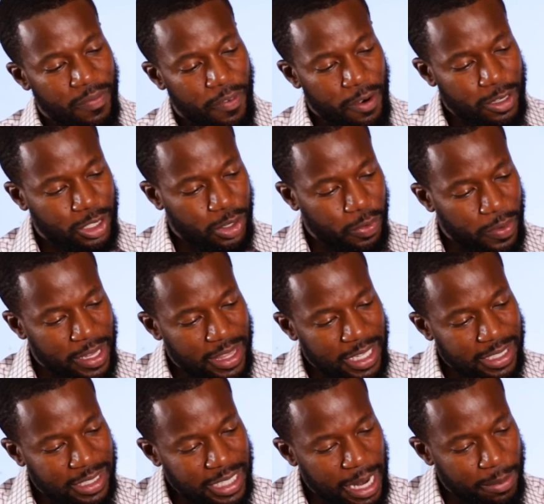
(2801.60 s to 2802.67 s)
1
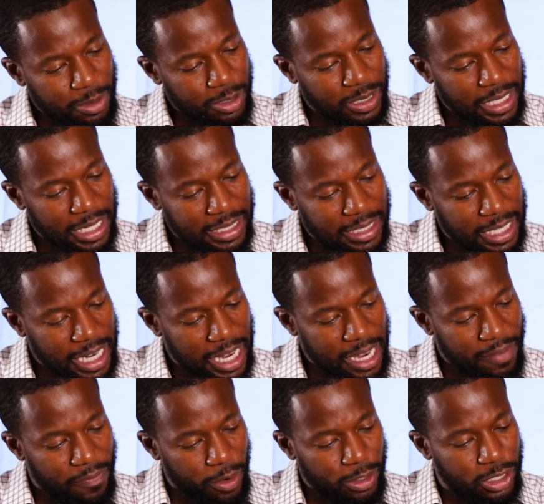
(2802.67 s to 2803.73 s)
Corinthians chapter
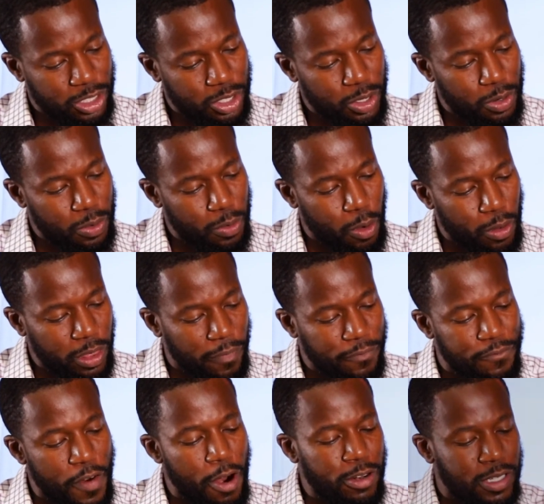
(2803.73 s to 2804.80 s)
16 verse 2 on the
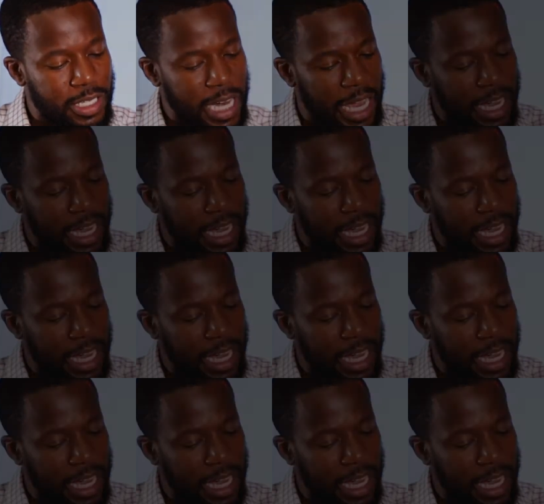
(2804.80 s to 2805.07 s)
first